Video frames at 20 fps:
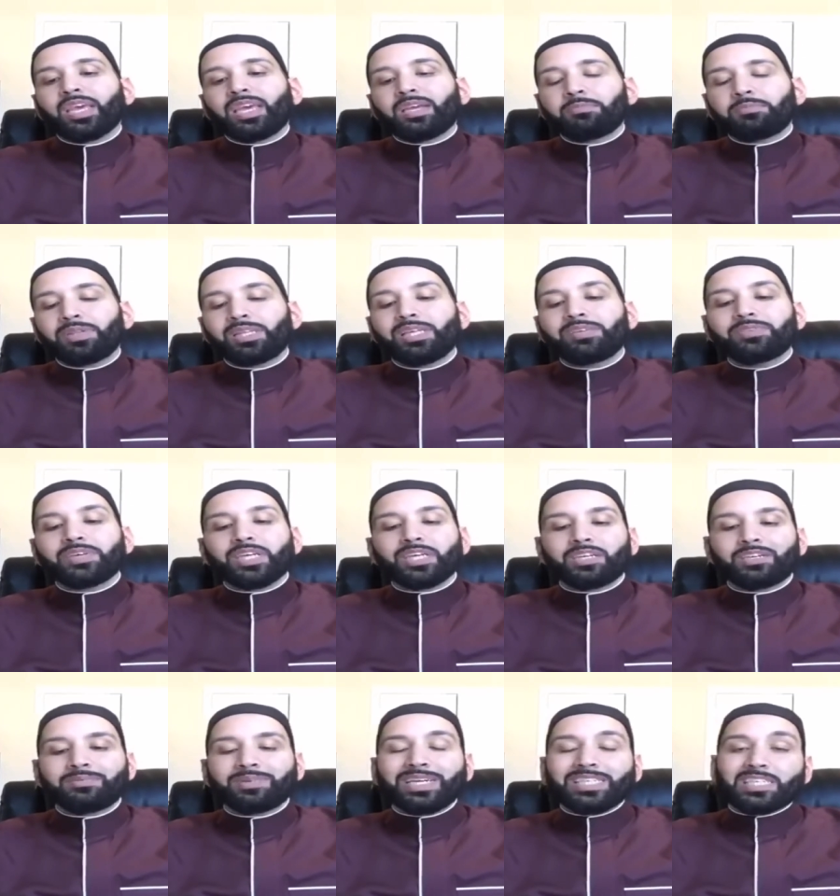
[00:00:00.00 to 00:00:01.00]
and believing in
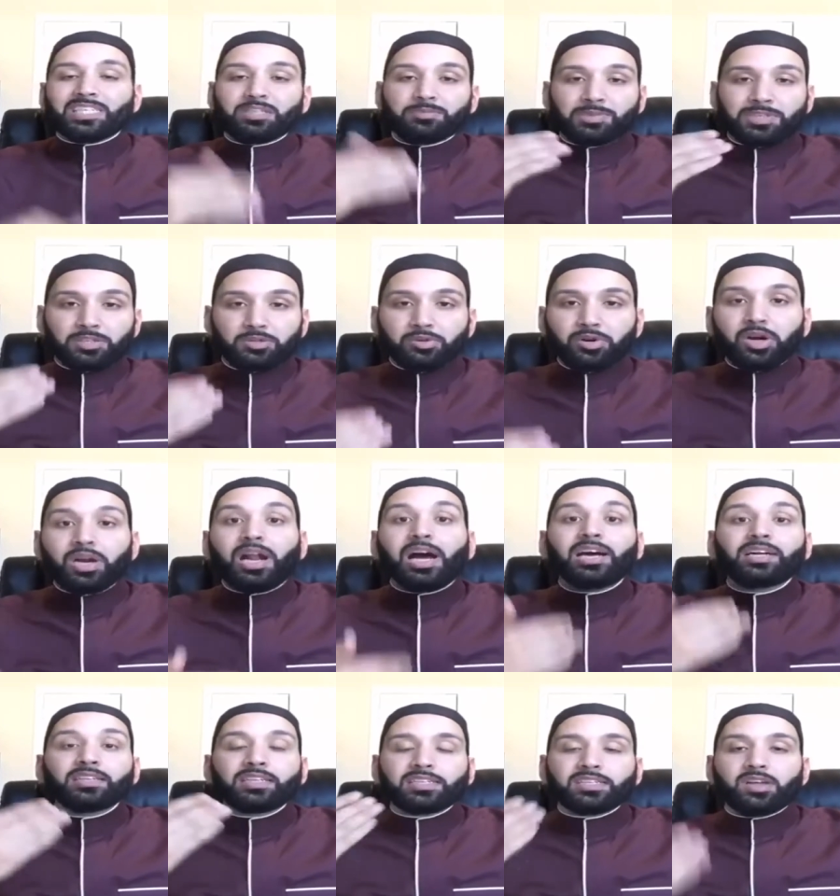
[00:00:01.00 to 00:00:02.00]
your message. But Surah
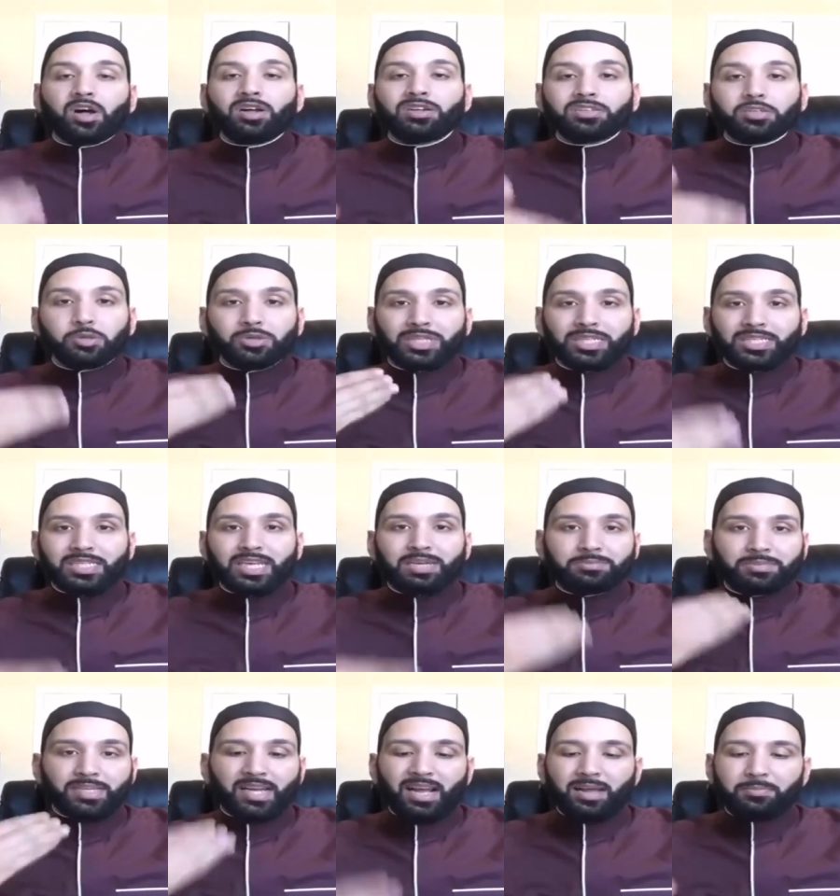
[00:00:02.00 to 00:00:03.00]
Al-Ra'd is also in the
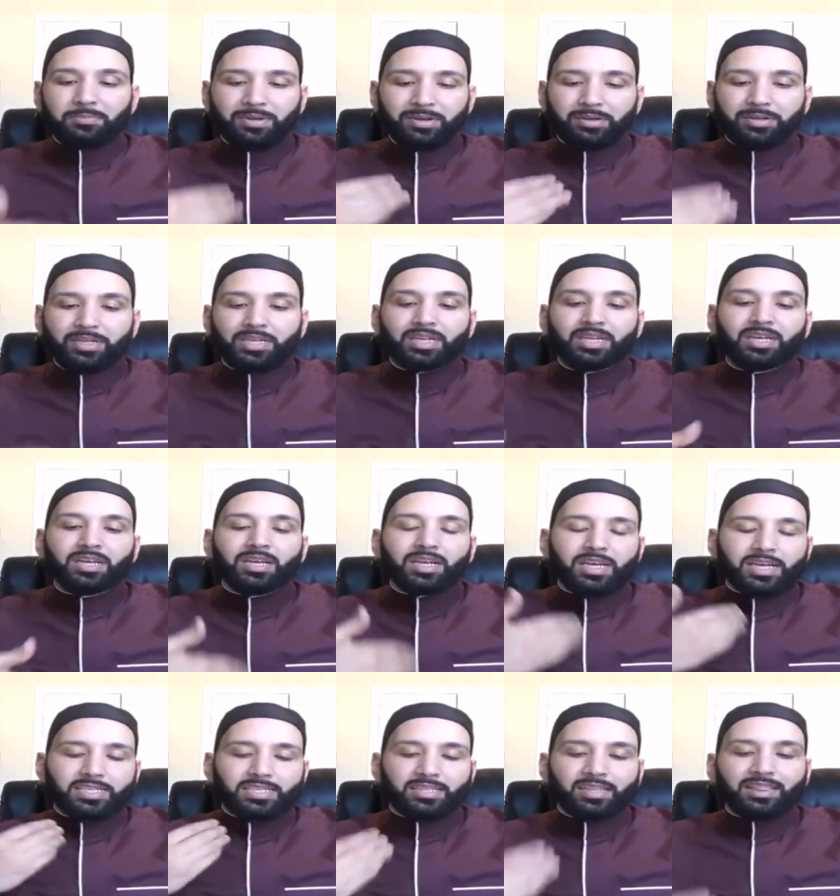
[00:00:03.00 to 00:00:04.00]
same time period.
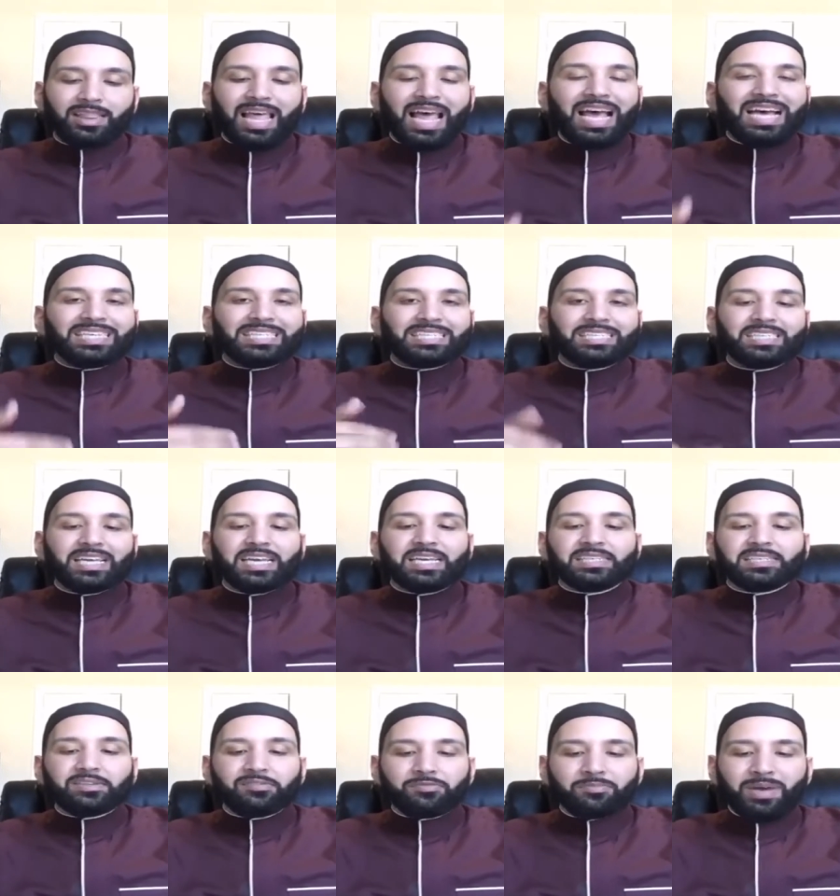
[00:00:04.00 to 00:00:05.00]
It's the last
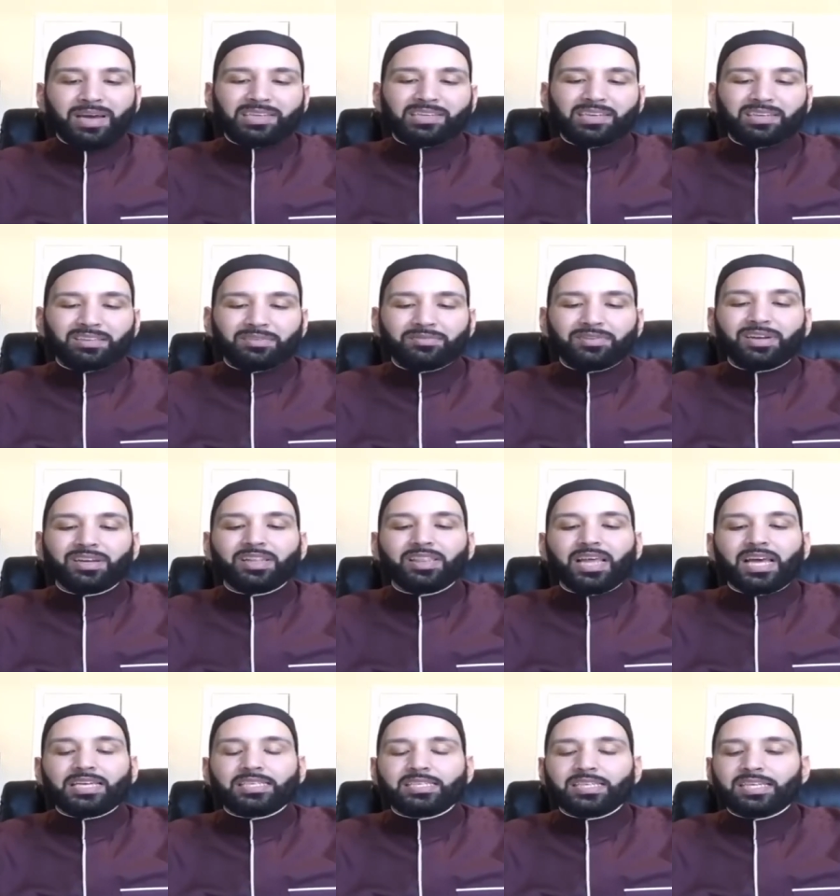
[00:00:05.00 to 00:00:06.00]
days of Mecca, the very
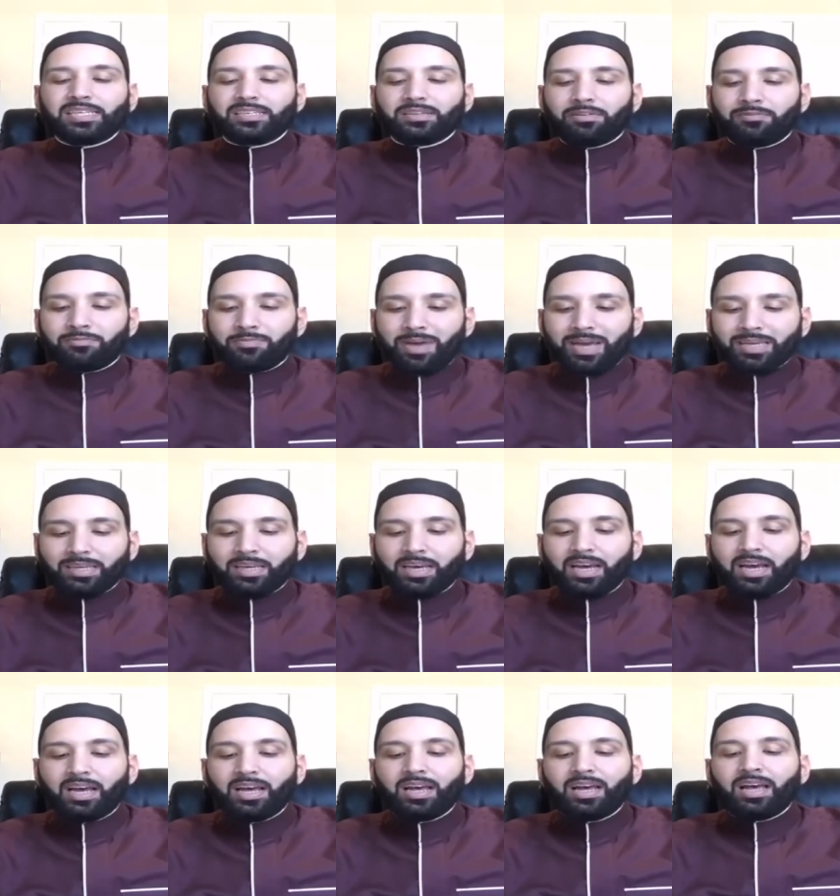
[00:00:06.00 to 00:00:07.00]
last days of
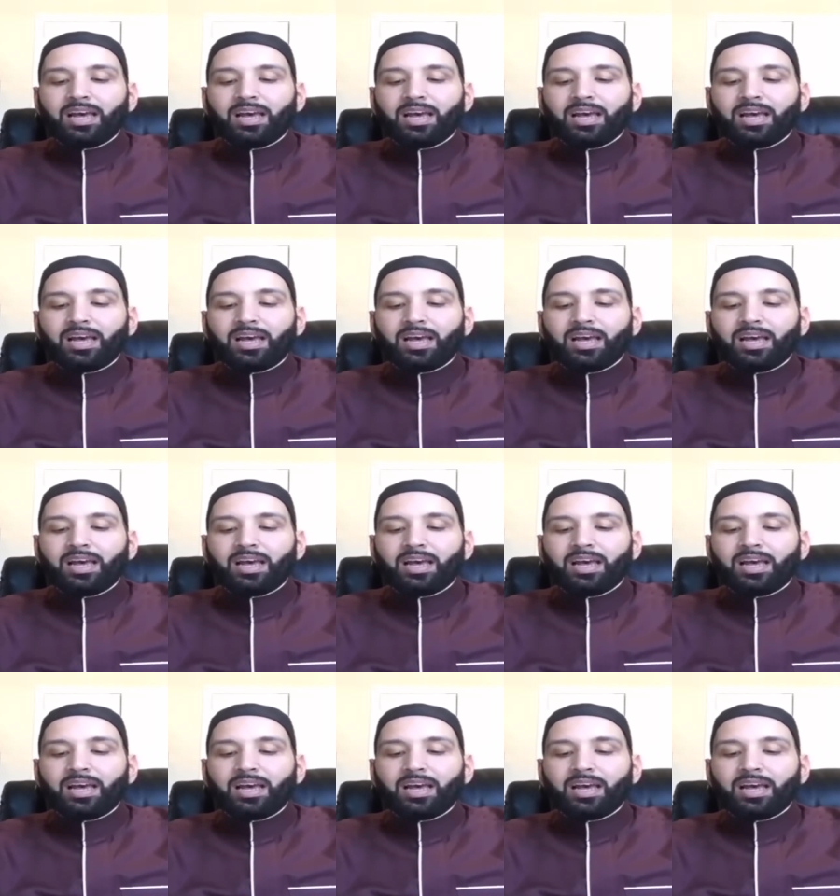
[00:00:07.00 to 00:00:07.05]
Mecca.